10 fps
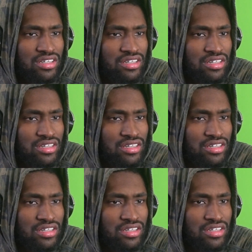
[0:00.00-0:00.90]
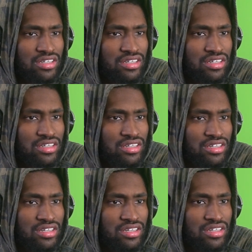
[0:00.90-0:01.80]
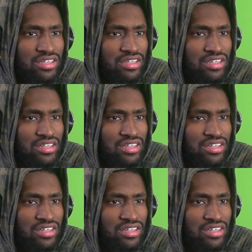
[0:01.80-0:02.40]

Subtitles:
Nothing is said.